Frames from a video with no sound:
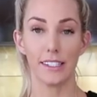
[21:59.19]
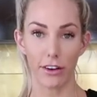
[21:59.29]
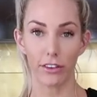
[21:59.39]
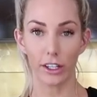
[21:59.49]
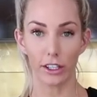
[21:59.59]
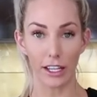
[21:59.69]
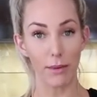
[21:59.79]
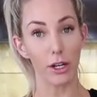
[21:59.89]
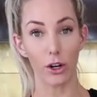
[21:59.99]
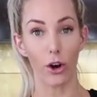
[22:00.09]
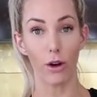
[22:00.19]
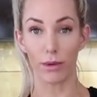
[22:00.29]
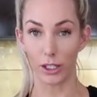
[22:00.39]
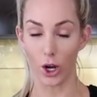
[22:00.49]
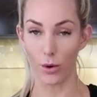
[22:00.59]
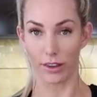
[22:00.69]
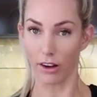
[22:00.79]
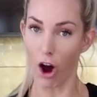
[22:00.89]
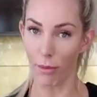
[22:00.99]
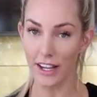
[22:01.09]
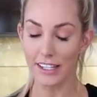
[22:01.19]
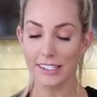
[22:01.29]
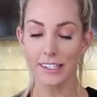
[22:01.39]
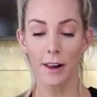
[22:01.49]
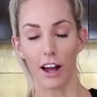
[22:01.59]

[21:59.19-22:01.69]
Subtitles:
definitely let me know below in the comments.